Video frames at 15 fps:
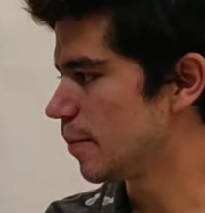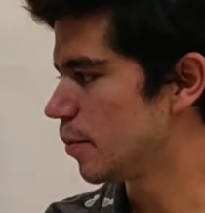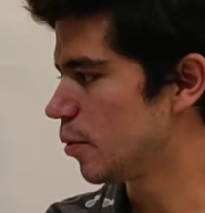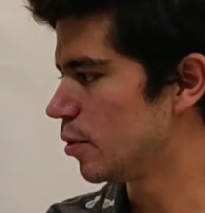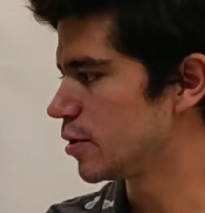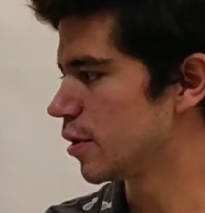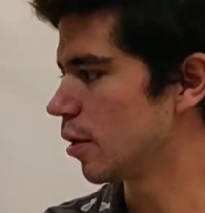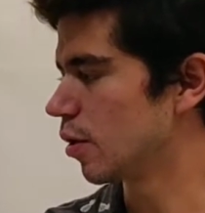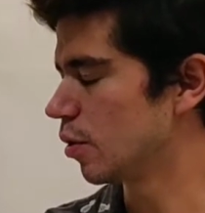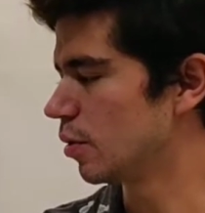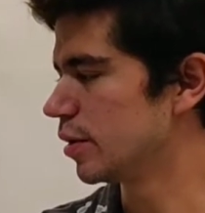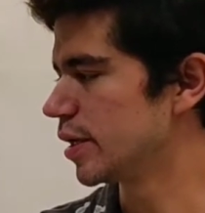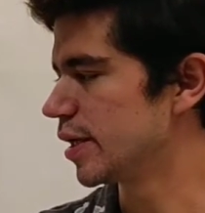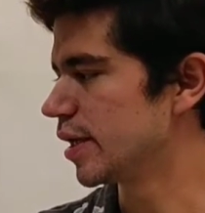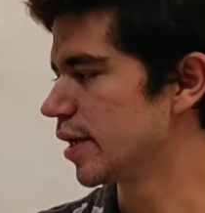put all
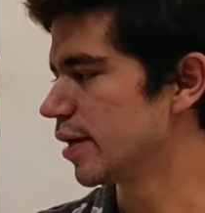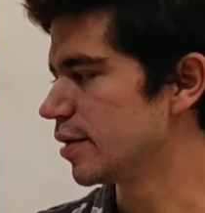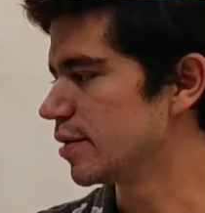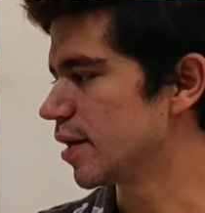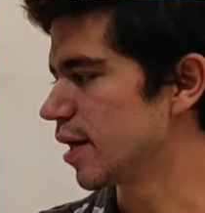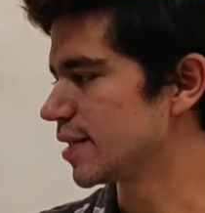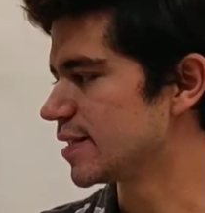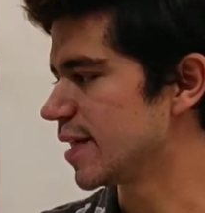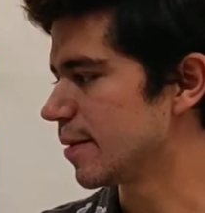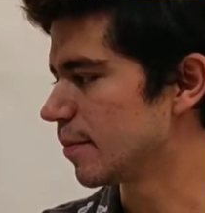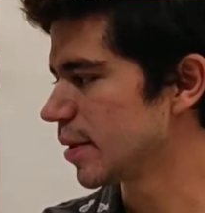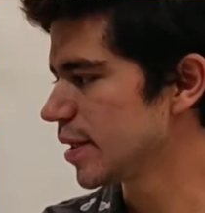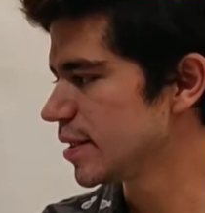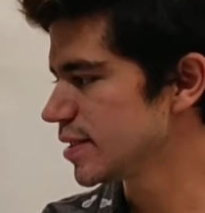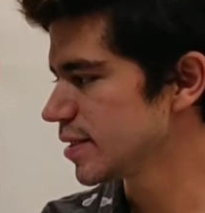the
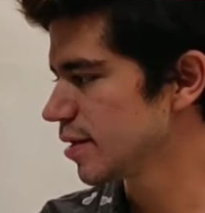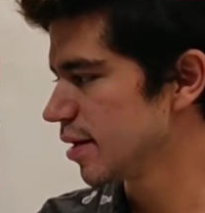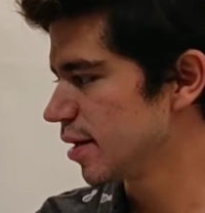assemblies